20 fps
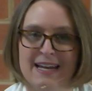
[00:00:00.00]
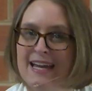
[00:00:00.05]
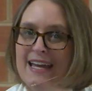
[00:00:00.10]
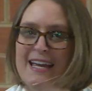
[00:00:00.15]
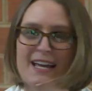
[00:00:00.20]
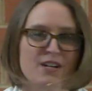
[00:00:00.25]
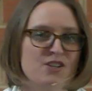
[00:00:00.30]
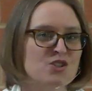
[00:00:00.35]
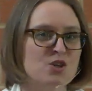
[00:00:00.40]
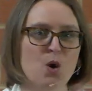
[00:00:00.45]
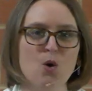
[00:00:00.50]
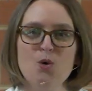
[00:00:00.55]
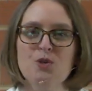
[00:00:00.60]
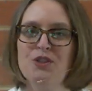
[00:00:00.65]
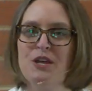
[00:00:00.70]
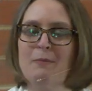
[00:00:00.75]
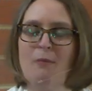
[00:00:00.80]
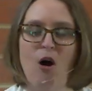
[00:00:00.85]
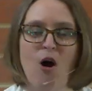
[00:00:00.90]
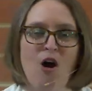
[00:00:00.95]
He had
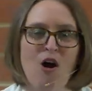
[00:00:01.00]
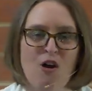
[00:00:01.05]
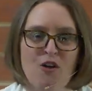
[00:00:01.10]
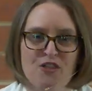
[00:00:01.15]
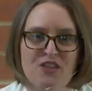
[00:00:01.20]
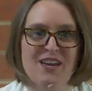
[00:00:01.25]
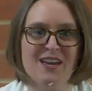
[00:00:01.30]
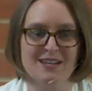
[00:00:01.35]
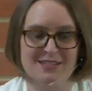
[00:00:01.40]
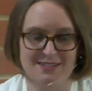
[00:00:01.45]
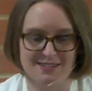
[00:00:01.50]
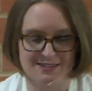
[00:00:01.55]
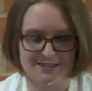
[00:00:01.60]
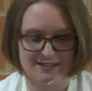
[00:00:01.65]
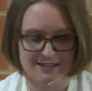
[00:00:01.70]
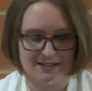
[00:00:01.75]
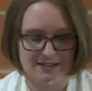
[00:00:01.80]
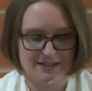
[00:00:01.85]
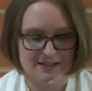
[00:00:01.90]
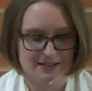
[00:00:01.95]
told them all this,
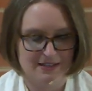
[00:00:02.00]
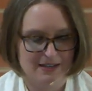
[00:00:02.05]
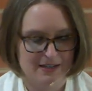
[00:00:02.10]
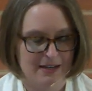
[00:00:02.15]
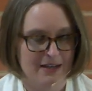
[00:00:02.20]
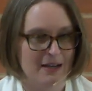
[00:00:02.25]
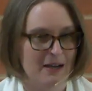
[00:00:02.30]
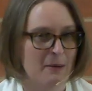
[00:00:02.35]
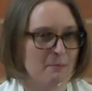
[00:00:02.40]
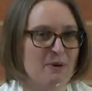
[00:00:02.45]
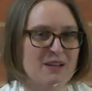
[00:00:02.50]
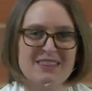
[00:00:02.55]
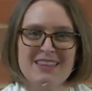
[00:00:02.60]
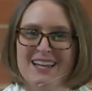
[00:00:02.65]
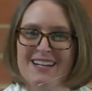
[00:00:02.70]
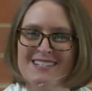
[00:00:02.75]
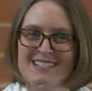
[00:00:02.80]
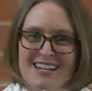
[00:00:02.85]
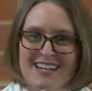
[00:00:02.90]
but they